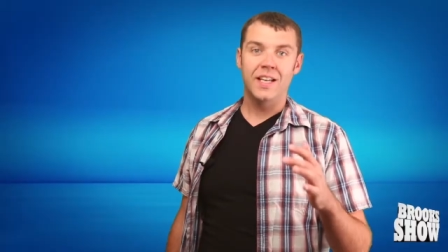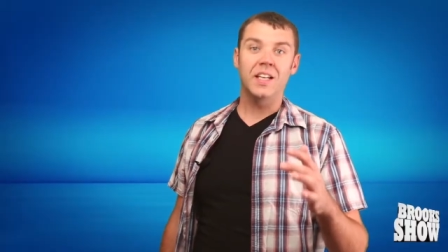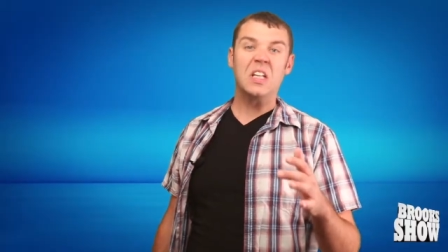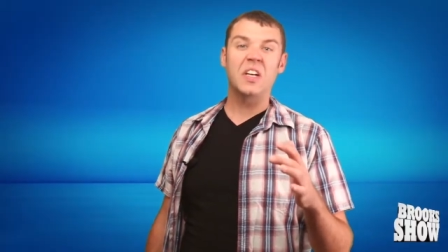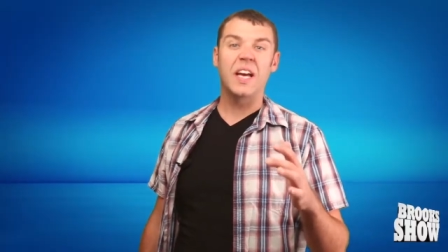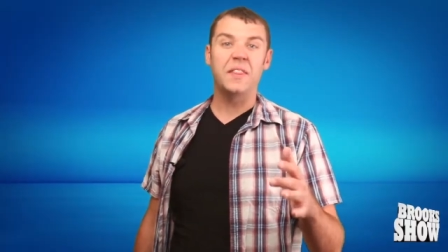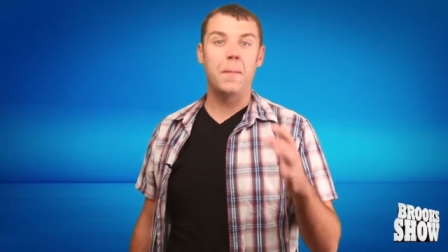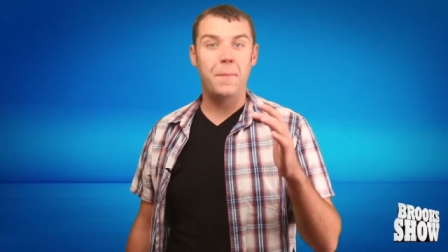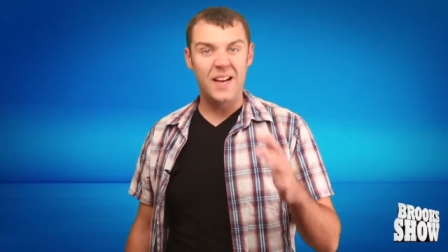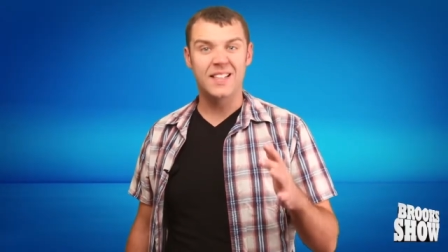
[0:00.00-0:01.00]
Take a look at the
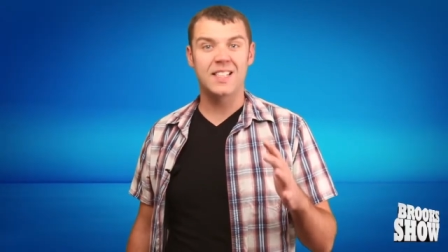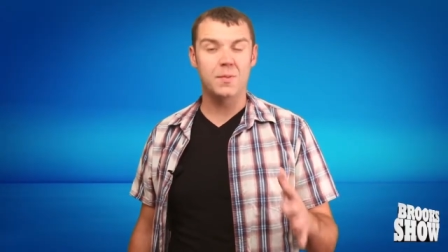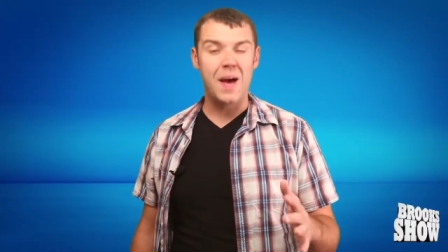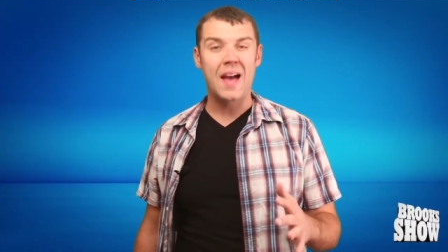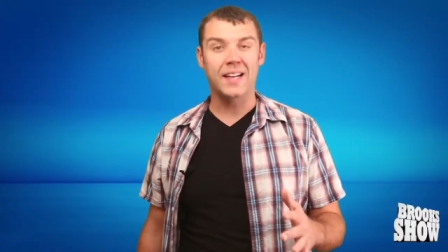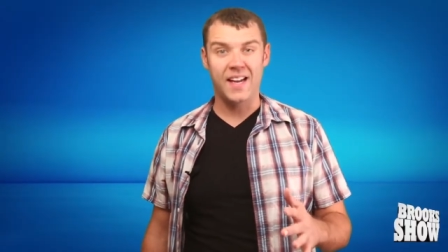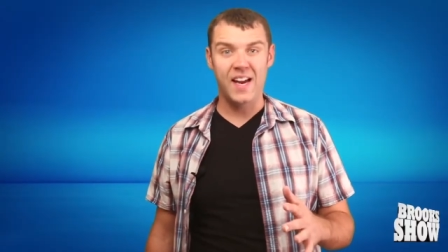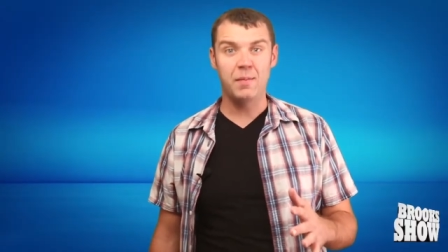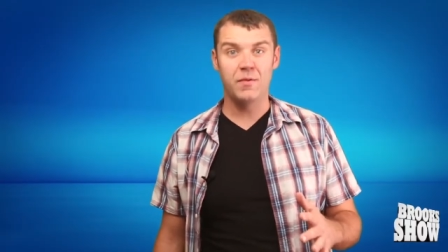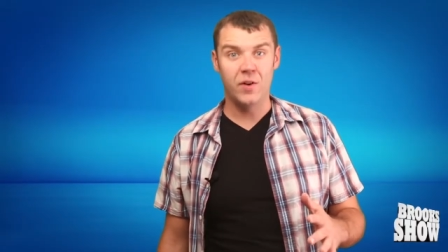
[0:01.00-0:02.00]
best smack
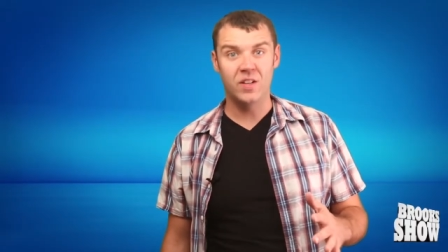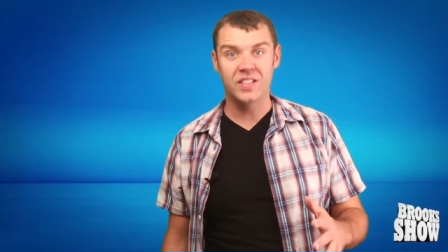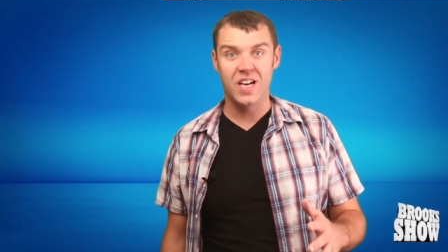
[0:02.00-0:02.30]
cam of all